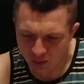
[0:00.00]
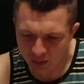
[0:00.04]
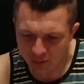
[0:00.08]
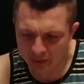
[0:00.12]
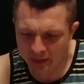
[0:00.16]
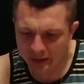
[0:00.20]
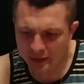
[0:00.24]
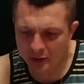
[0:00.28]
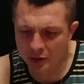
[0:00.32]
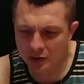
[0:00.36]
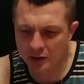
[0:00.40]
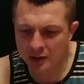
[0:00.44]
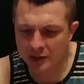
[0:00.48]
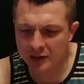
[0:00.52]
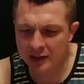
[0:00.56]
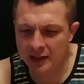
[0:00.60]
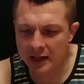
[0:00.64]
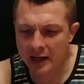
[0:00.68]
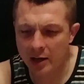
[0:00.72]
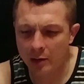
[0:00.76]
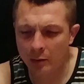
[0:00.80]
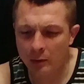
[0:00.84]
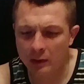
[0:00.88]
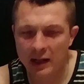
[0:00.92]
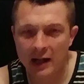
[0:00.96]
You know, you can
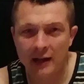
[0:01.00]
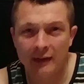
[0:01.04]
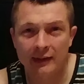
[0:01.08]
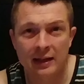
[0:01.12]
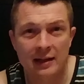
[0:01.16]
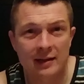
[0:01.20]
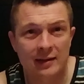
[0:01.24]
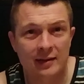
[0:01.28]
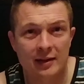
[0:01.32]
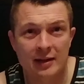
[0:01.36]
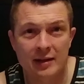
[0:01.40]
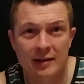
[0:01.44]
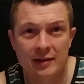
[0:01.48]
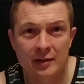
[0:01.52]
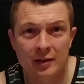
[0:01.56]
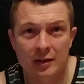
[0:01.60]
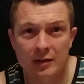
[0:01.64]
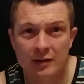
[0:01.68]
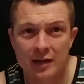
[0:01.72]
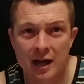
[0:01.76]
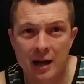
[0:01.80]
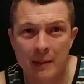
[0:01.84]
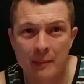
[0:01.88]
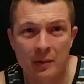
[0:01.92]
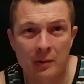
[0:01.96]
tell without that seasoning
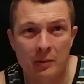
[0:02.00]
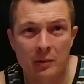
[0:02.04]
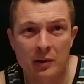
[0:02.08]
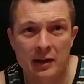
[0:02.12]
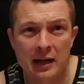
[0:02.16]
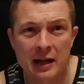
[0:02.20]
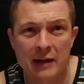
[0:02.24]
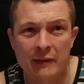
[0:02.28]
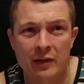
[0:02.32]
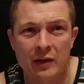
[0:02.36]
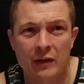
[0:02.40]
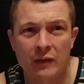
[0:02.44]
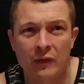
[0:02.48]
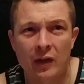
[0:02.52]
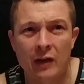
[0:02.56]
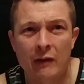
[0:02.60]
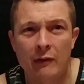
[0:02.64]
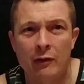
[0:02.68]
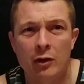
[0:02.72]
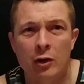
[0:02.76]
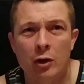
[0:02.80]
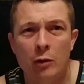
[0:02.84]
on top, it wouldn't have any flavor.